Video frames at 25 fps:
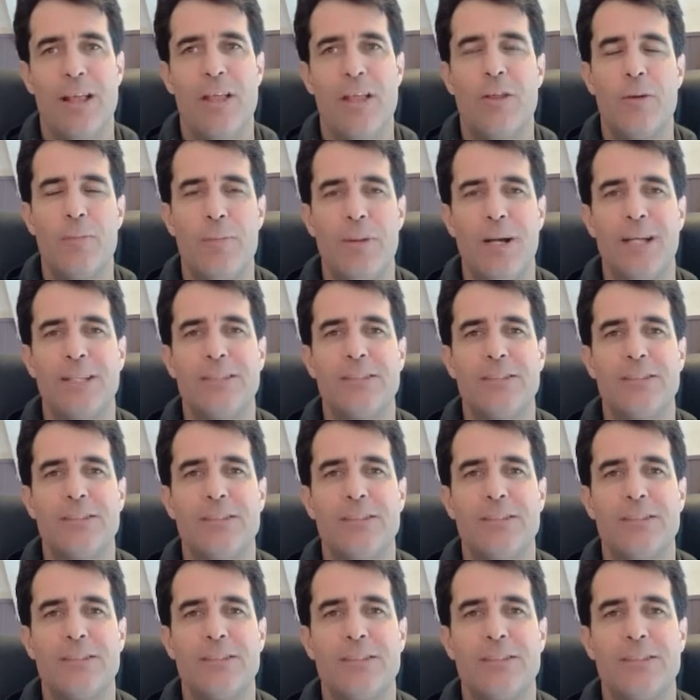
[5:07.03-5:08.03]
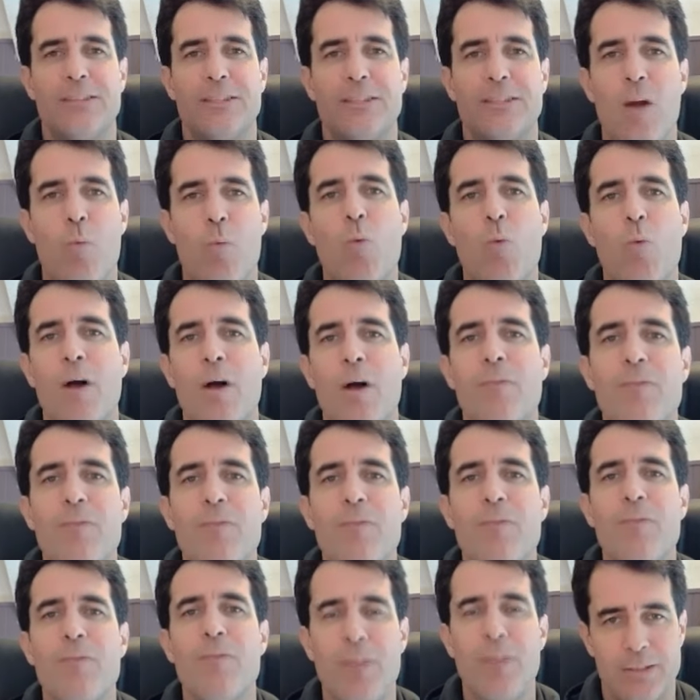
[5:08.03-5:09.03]
The mind says, okay, I want
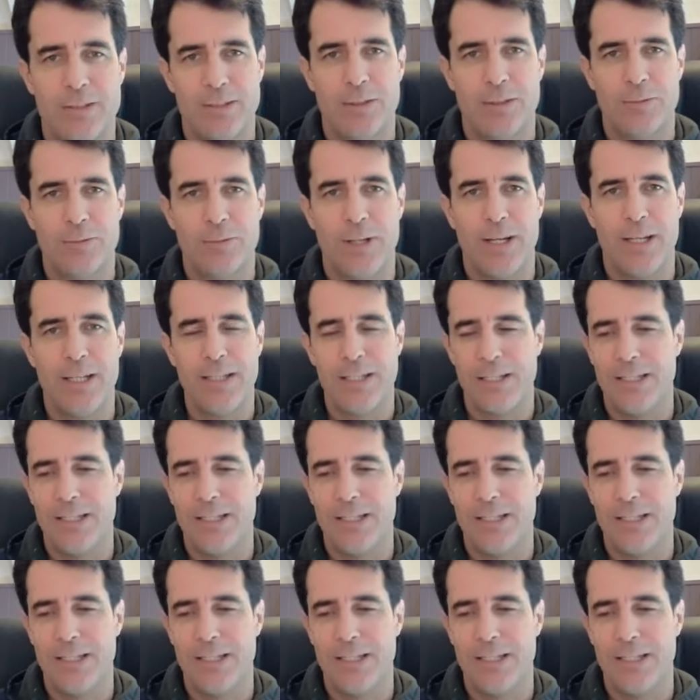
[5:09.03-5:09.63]
this, right?